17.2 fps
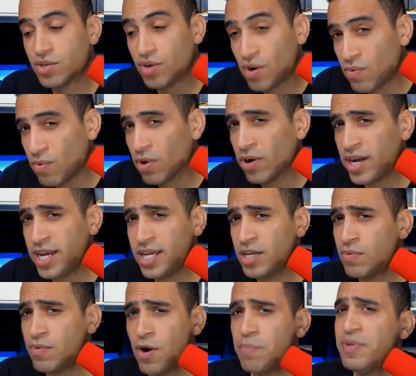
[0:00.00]
So don't worry,
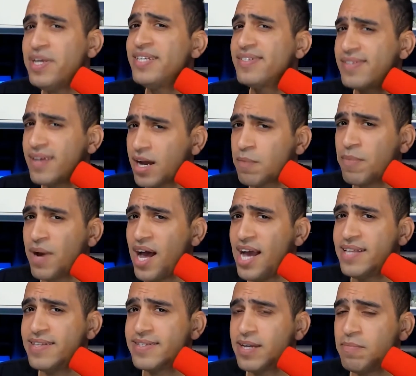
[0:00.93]
you won't be stuck
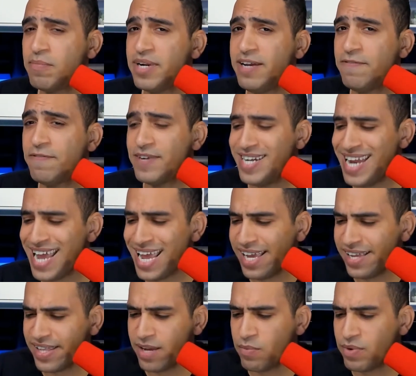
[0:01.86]
behind somebody
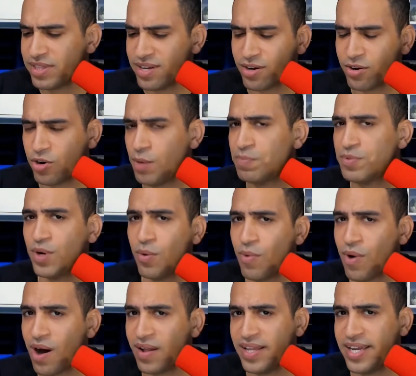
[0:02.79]
finagling with their crypto
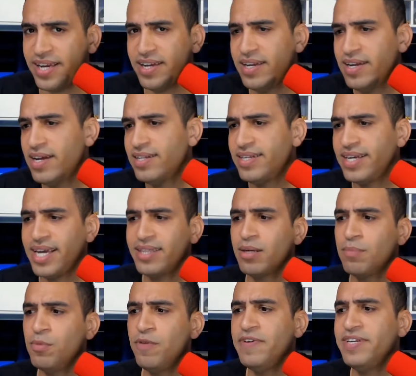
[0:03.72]
wallet to get
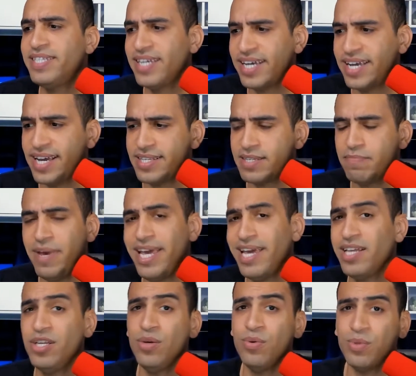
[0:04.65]
their movie tickets,
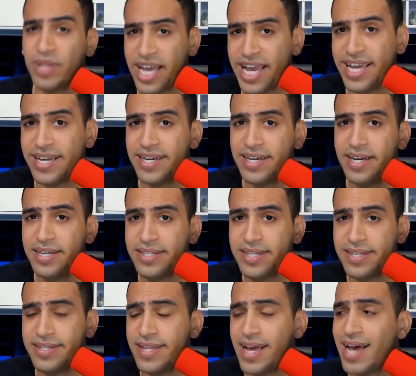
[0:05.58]
making you late
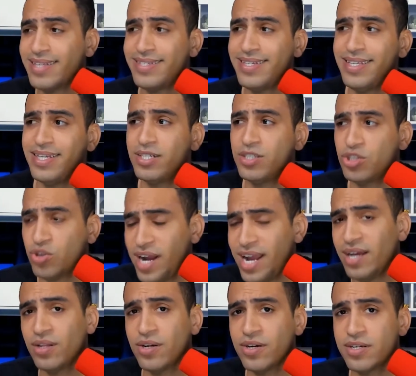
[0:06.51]
to not see the
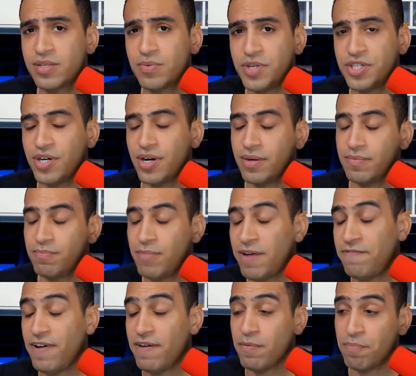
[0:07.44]
trailers, which are my
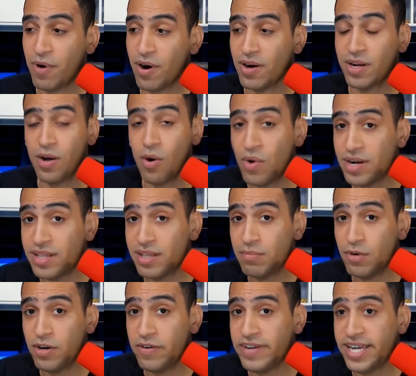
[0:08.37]
favorite part of going to the
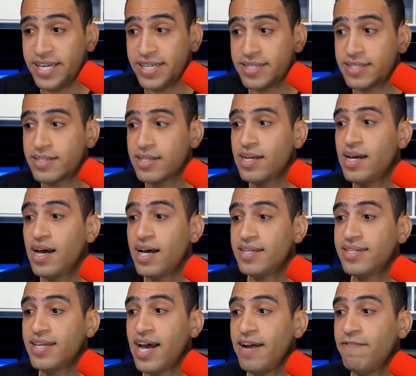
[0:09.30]
movies
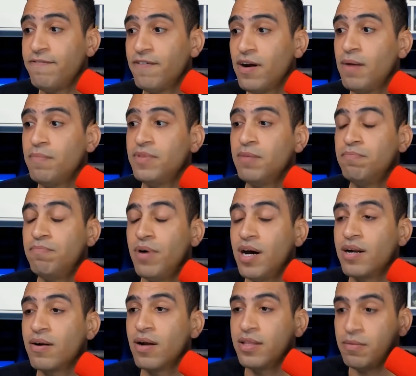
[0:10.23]
aside from the
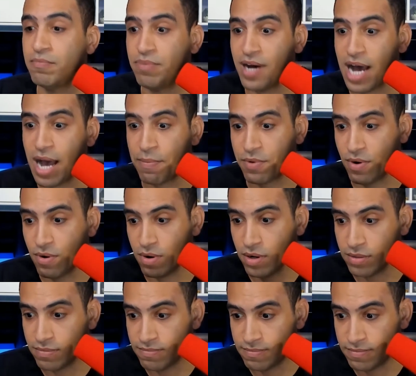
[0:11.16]
butter on the
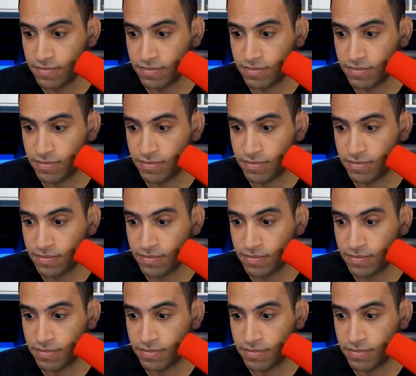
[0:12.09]
popcorn.